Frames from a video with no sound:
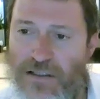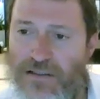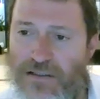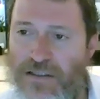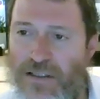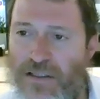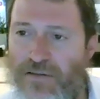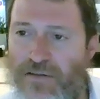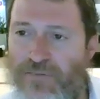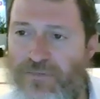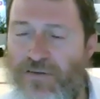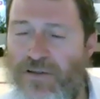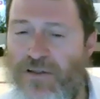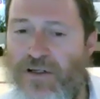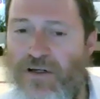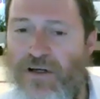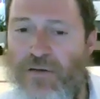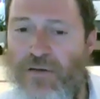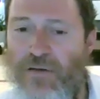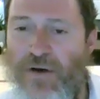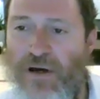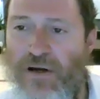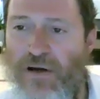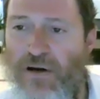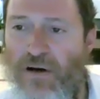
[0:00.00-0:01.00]
They say the Friedrich
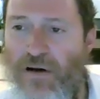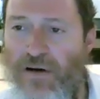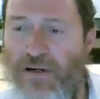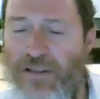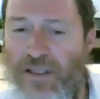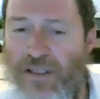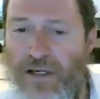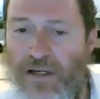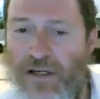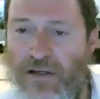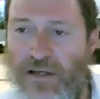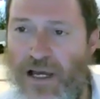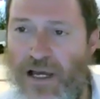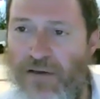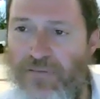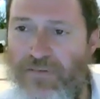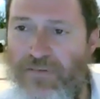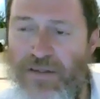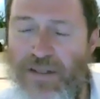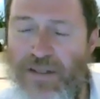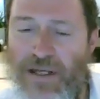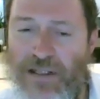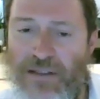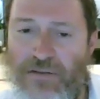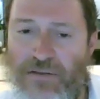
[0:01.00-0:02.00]
Rebbe had a heart attack. After
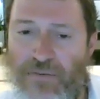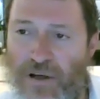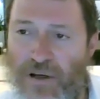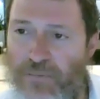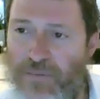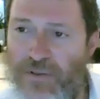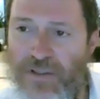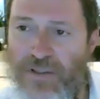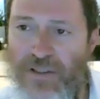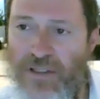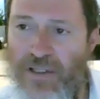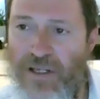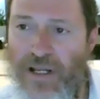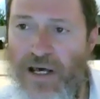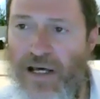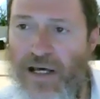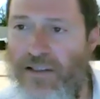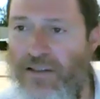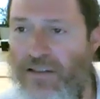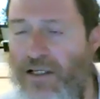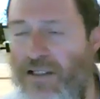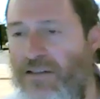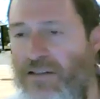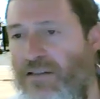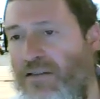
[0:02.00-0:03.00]
that, the Rebbe did
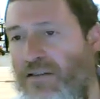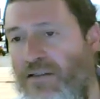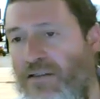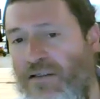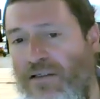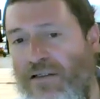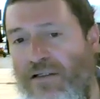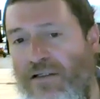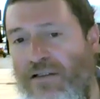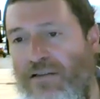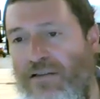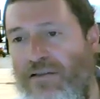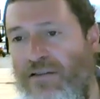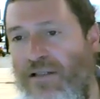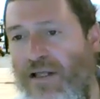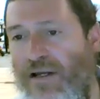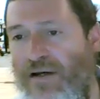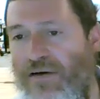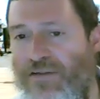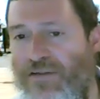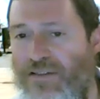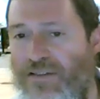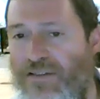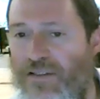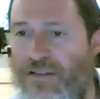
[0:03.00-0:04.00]
not let
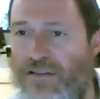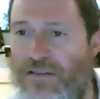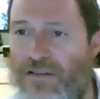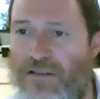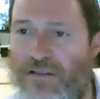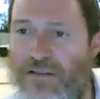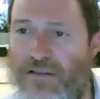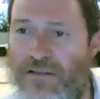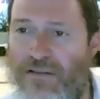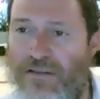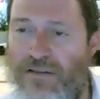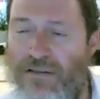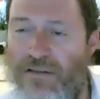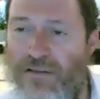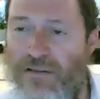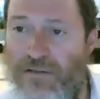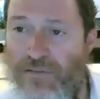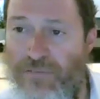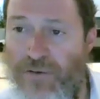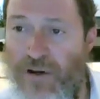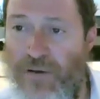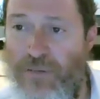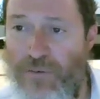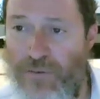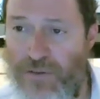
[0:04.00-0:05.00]
letters into the
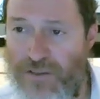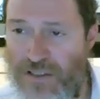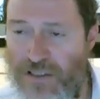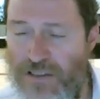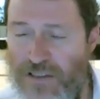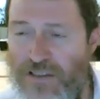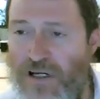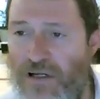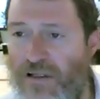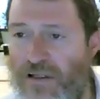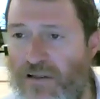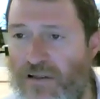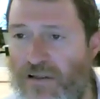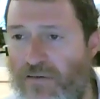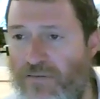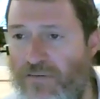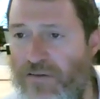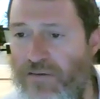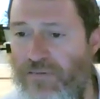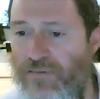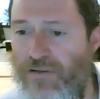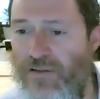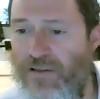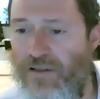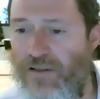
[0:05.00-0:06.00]
Rebbe was the son-in-law of
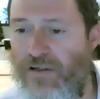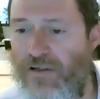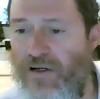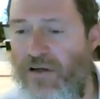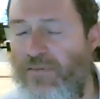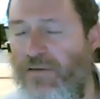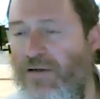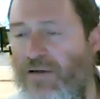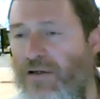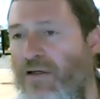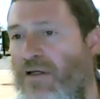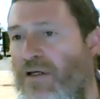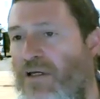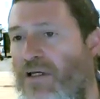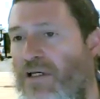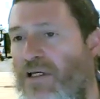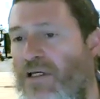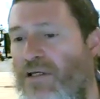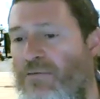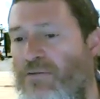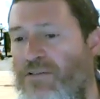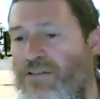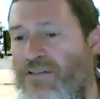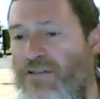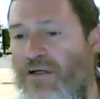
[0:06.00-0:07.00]
the Friedrich Rebbe.
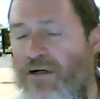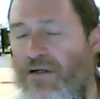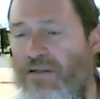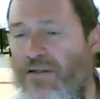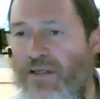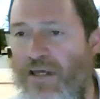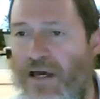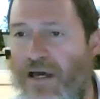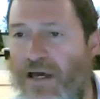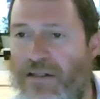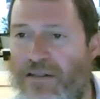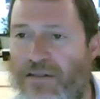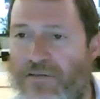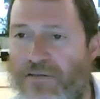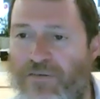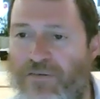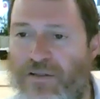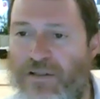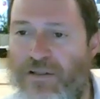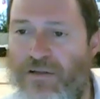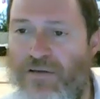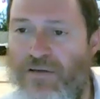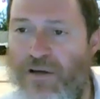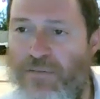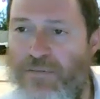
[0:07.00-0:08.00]
He would start to edit the
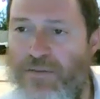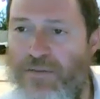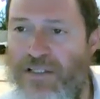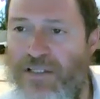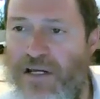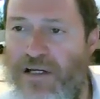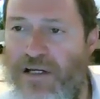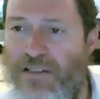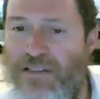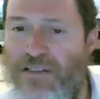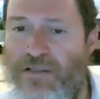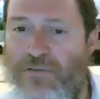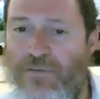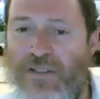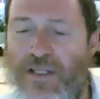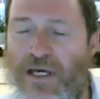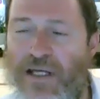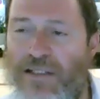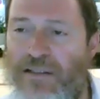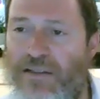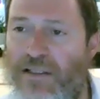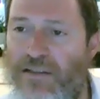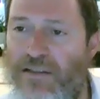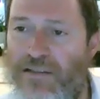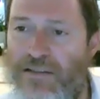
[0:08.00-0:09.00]
Friedrich Rebbe's letters. He would
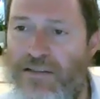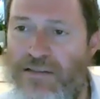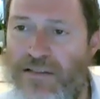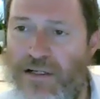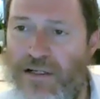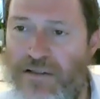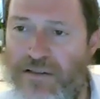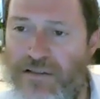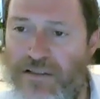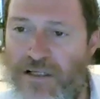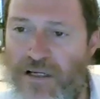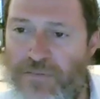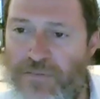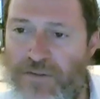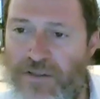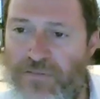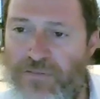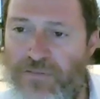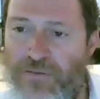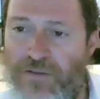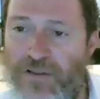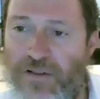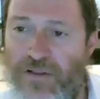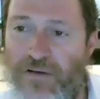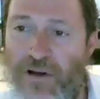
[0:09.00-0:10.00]
not let these letters come to the
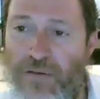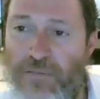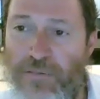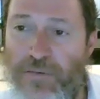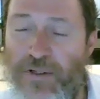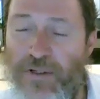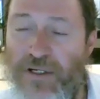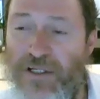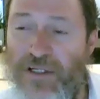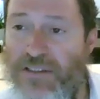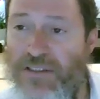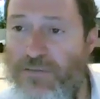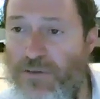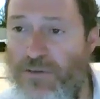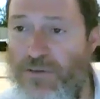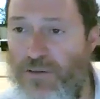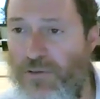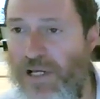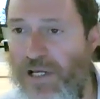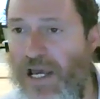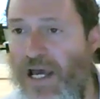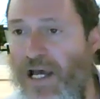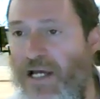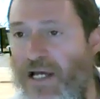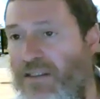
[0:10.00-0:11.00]
Friedrich Rebbe because he was
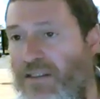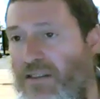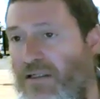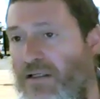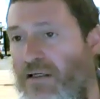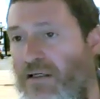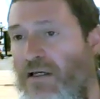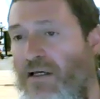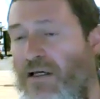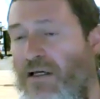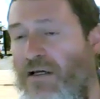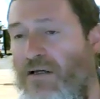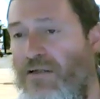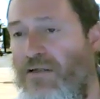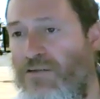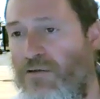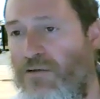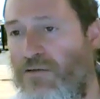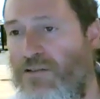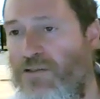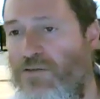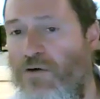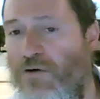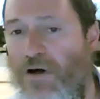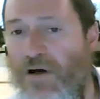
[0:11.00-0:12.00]
reacting so
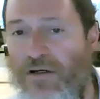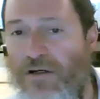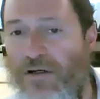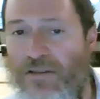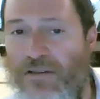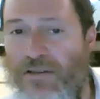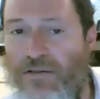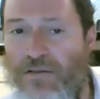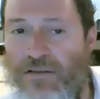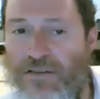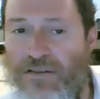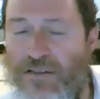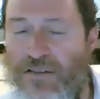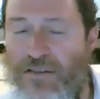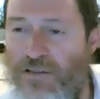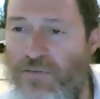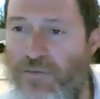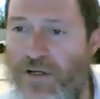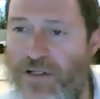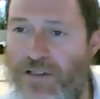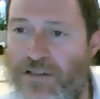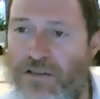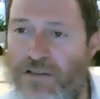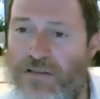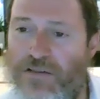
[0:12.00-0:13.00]
strong to the
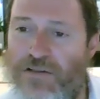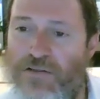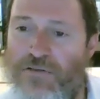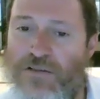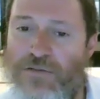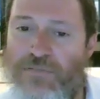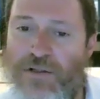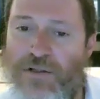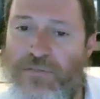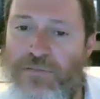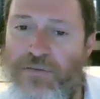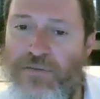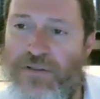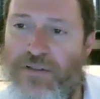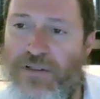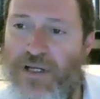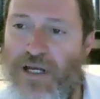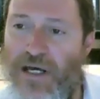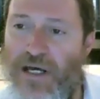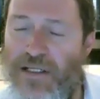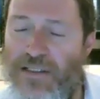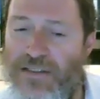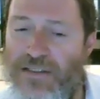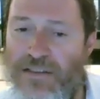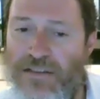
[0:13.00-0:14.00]
situation of the Jewish people and the
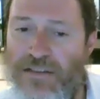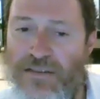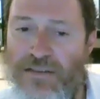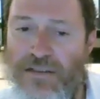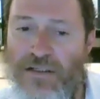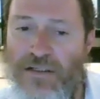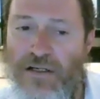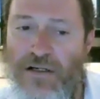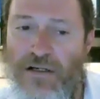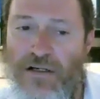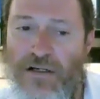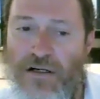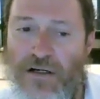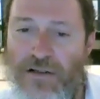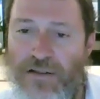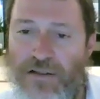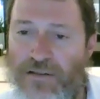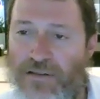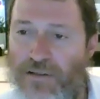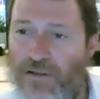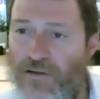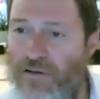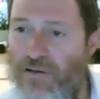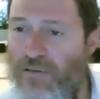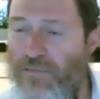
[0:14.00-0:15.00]
Nazis
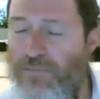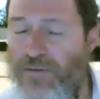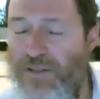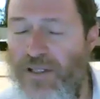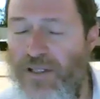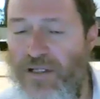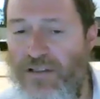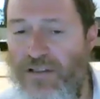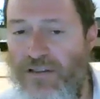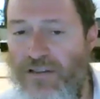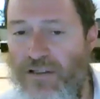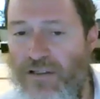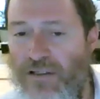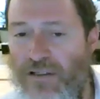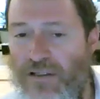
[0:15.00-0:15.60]
in Europe that